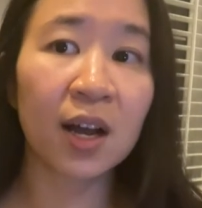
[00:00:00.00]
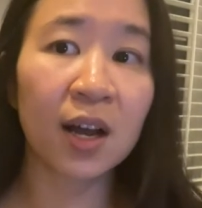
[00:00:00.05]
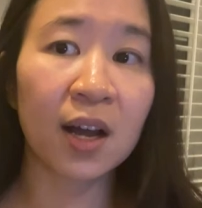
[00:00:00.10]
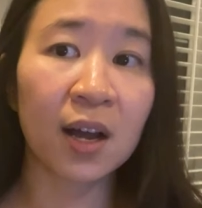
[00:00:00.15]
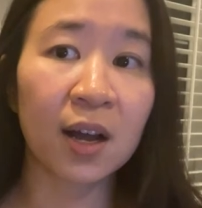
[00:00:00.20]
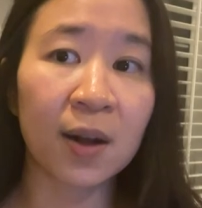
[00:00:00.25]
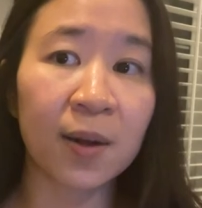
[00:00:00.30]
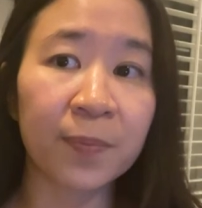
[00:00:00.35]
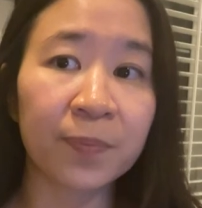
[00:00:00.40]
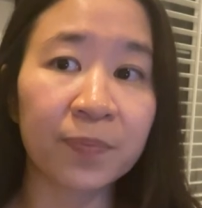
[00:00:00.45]

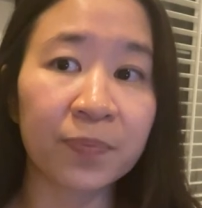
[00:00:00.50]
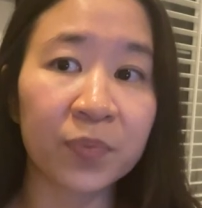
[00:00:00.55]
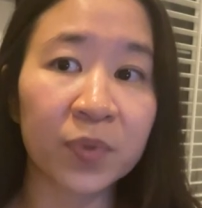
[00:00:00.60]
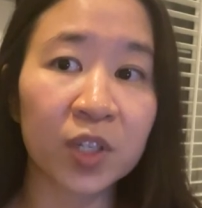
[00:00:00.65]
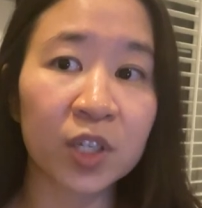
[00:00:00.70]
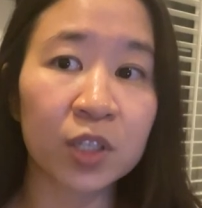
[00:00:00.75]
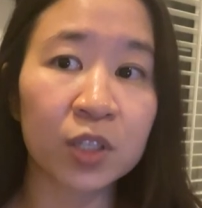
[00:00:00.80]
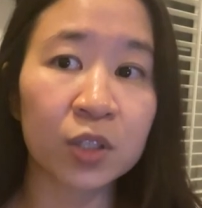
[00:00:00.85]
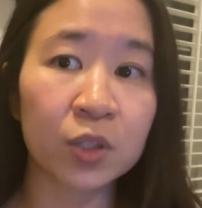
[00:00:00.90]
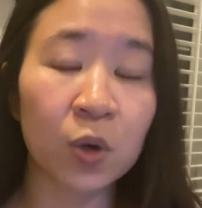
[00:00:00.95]
Um,
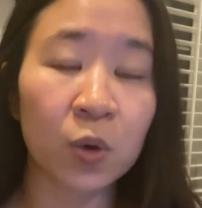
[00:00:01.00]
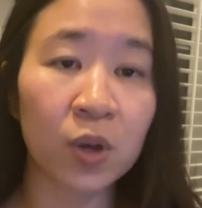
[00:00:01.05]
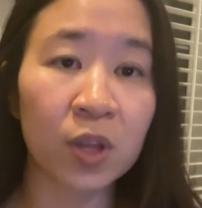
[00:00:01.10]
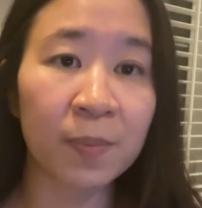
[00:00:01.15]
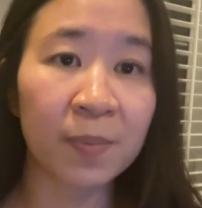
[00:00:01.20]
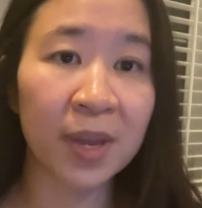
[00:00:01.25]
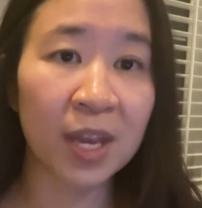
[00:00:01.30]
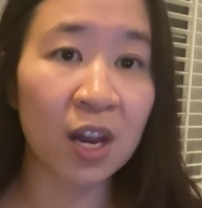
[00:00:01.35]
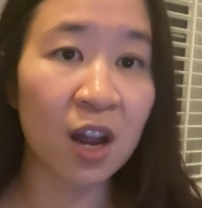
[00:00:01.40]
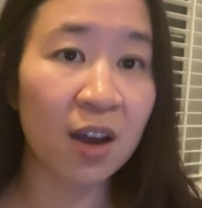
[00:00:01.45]
so it
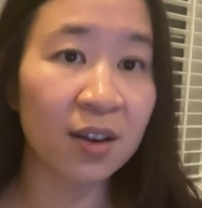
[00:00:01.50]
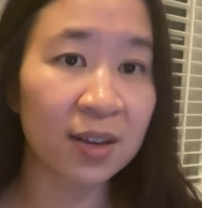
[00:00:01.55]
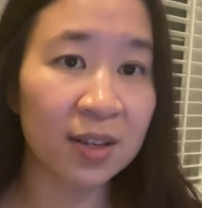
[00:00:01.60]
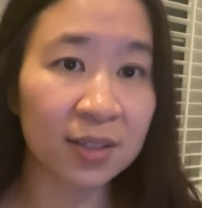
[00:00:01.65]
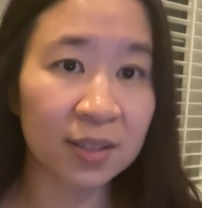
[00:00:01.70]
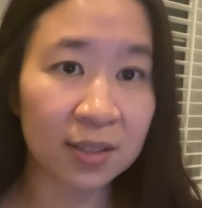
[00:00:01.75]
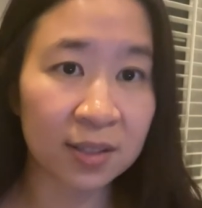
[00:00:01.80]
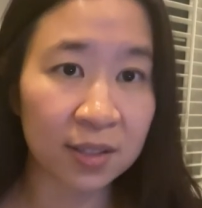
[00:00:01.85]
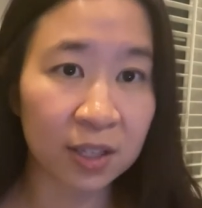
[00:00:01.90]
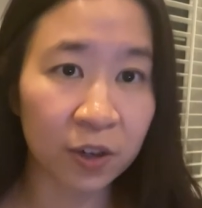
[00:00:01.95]
may not
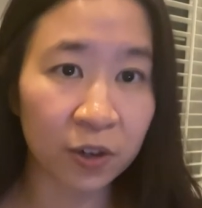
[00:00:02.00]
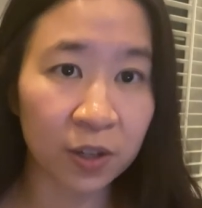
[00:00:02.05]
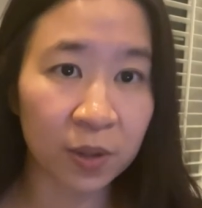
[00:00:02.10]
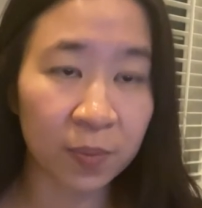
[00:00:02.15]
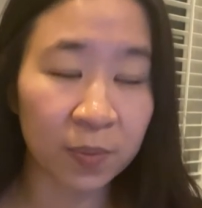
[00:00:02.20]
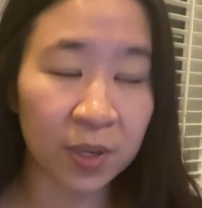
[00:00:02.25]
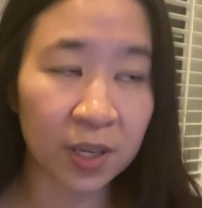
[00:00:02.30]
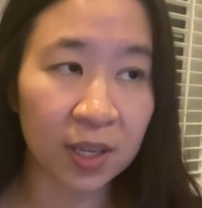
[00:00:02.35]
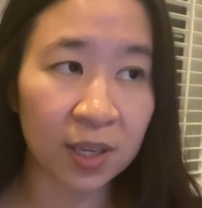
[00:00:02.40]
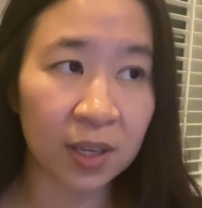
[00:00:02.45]
necessarily
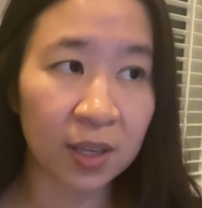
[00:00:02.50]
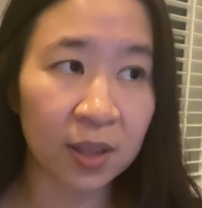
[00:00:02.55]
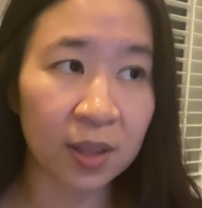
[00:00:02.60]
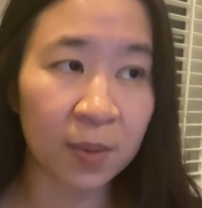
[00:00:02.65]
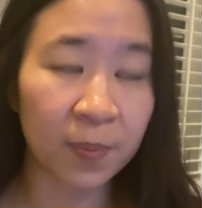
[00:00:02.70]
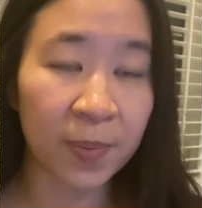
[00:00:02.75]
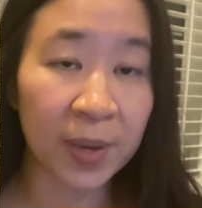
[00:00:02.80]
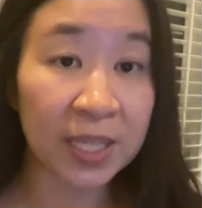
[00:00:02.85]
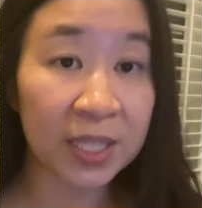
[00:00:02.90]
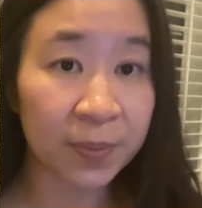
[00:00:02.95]
be the
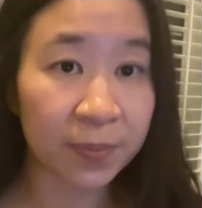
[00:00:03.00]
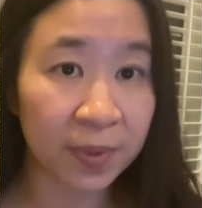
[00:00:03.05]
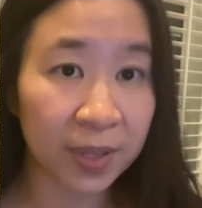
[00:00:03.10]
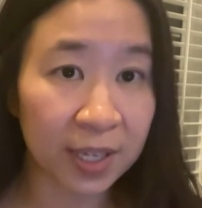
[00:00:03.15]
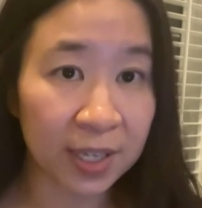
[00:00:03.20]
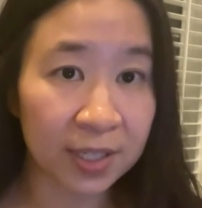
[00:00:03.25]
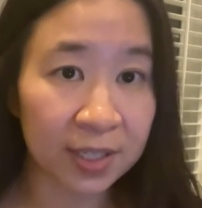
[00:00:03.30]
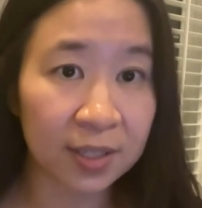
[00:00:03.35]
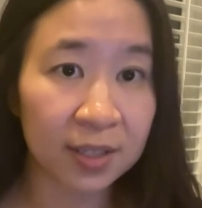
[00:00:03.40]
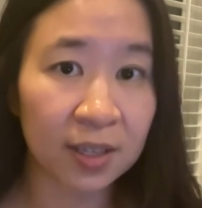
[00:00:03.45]
best
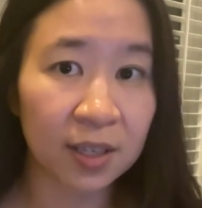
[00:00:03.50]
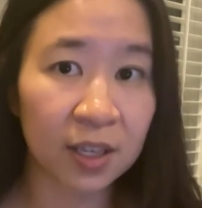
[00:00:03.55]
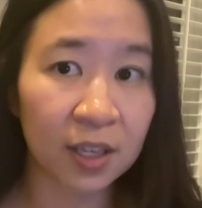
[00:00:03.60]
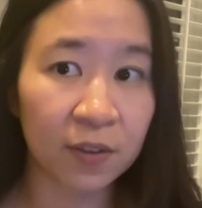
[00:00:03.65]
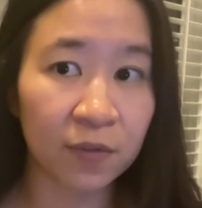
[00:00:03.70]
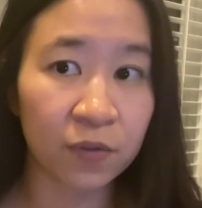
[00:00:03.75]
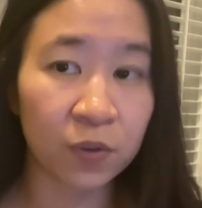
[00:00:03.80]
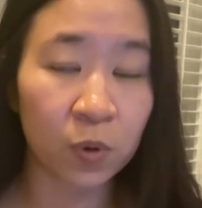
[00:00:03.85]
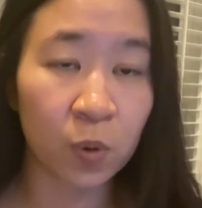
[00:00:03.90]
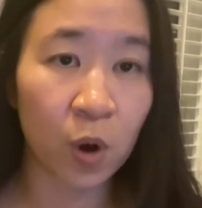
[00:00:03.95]
place
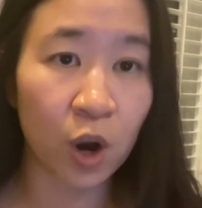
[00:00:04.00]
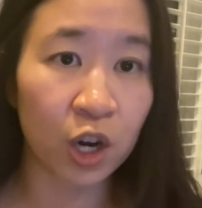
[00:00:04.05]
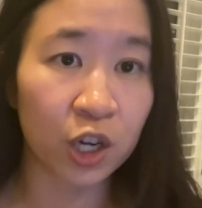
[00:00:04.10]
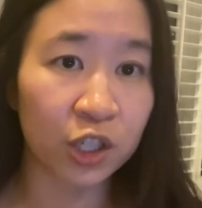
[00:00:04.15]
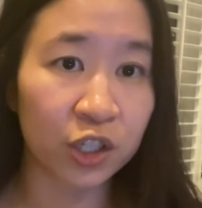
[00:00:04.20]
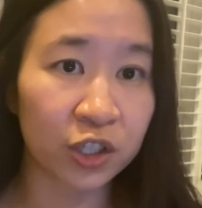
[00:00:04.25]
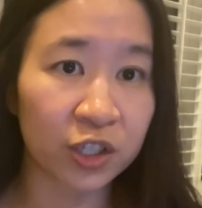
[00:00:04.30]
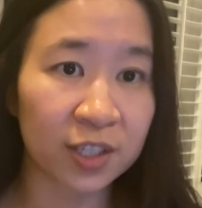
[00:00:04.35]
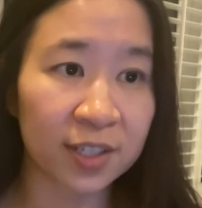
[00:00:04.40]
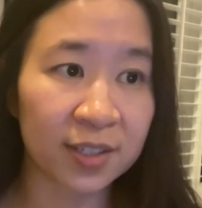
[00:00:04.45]
if you are
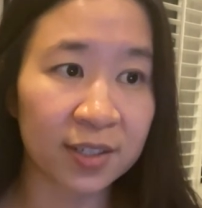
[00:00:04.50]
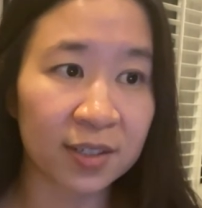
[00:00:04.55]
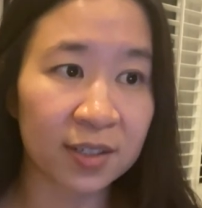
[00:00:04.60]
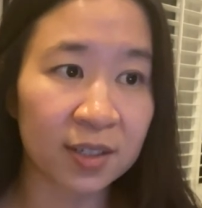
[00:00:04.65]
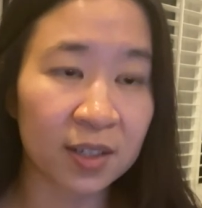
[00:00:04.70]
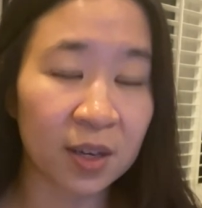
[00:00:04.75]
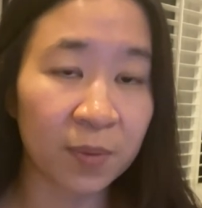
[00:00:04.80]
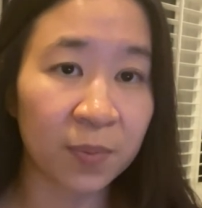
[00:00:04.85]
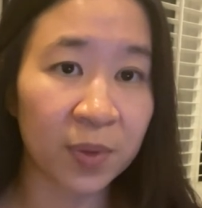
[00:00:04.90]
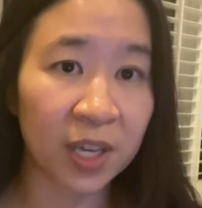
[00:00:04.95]
just
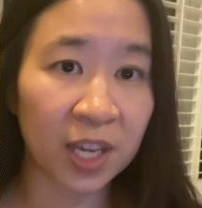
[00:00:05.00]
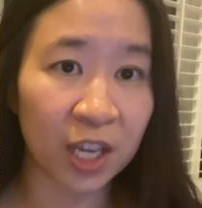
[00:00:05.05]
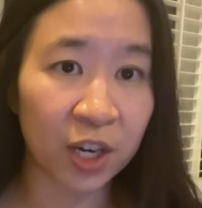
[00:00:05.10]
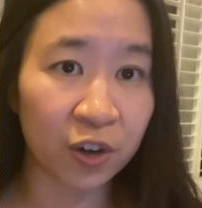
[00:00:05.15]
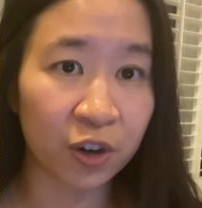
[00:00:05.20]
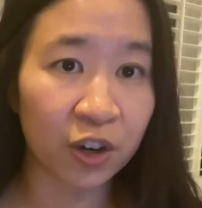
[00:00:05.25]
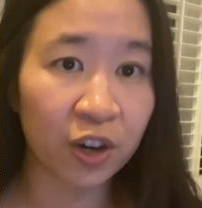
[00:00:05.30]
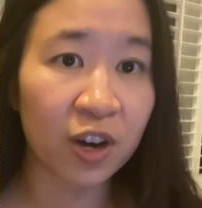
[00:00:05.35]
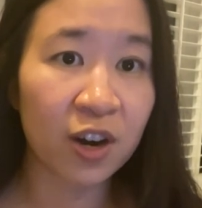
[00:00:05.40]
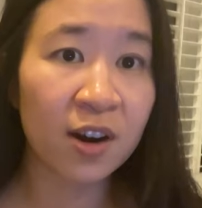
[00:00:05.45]
a
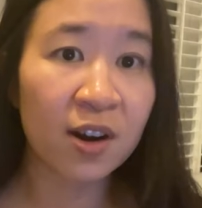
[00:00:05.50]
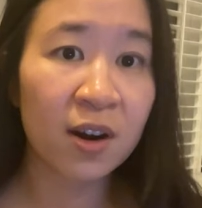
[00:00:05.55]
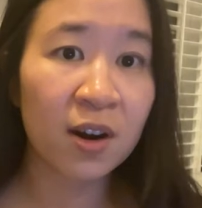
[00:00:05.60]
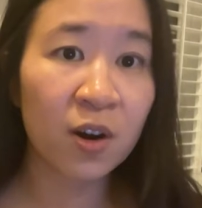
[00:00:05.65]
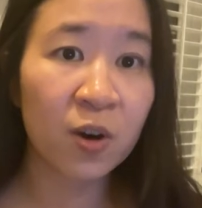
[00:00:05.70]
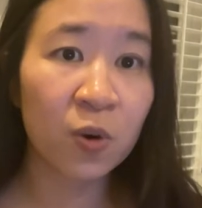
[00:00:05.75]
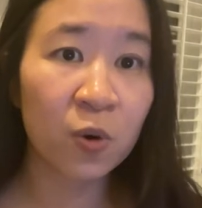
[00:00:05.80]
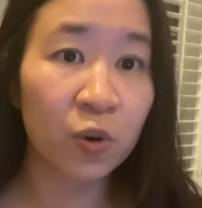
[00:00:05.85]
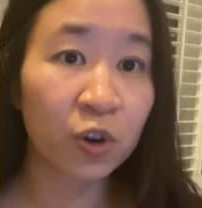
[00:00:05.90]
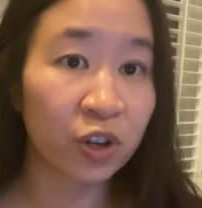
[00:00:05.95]
beginner
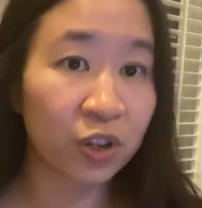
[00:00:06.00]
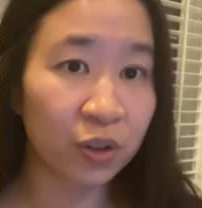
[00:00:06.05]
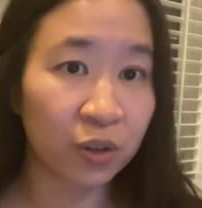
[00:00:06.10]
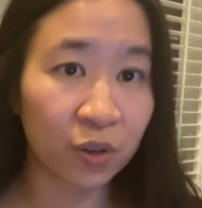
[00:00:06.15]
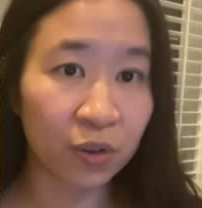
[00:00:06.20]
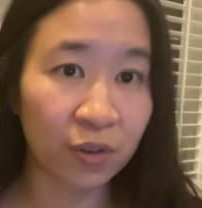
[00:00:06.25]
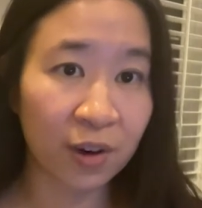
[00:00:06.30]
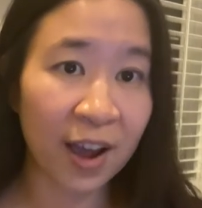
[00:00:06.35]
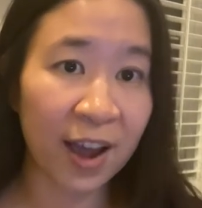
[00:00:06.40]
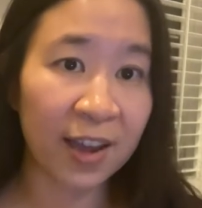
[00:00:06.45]
or a new
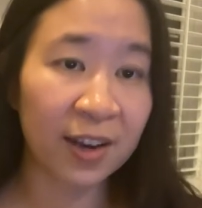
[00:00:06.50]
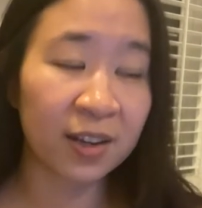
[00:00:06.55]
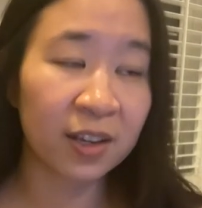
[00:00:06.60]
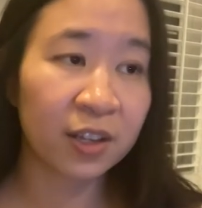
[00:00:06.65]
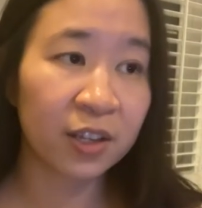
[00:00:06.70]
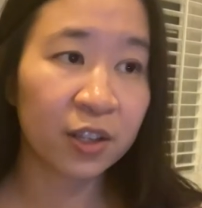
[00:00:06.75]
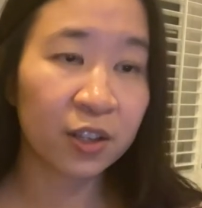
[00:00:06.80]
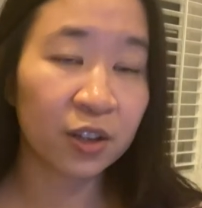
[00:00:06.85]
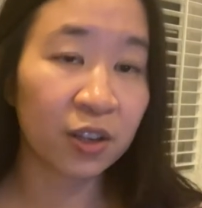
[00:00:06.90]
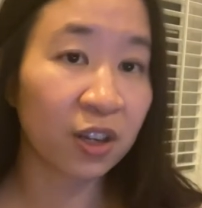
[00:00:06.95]
grad
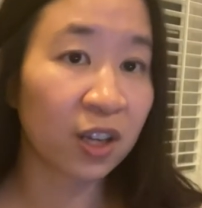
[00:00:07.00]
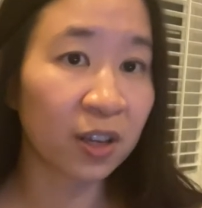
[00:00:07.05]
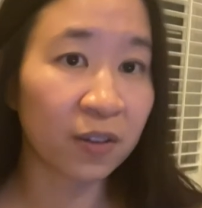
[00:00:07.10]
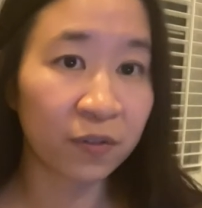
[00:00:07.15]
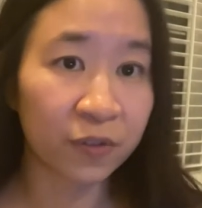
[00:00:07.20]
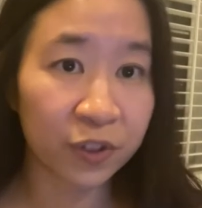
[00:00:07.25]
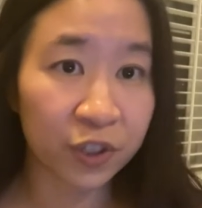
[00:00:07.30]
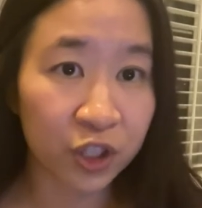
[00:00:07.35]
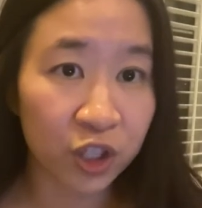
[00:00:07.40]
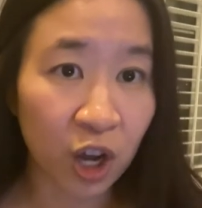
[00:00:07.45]
looking
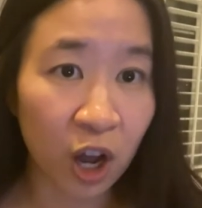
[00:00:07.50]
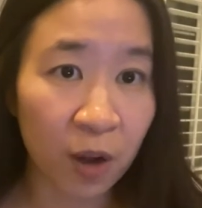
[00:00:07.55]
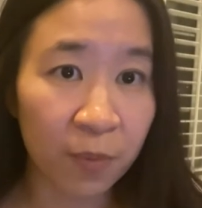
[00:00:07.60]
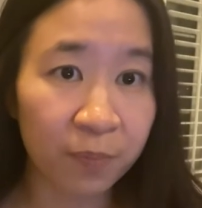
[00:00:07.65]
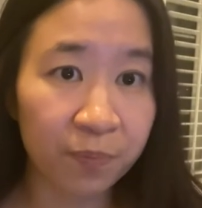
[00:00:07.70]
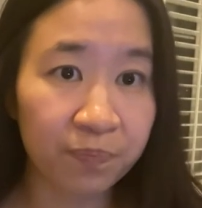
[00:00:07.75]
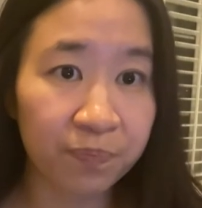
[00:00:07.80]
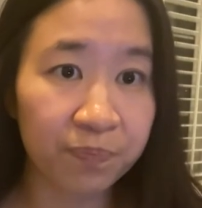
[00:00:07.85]
for a job.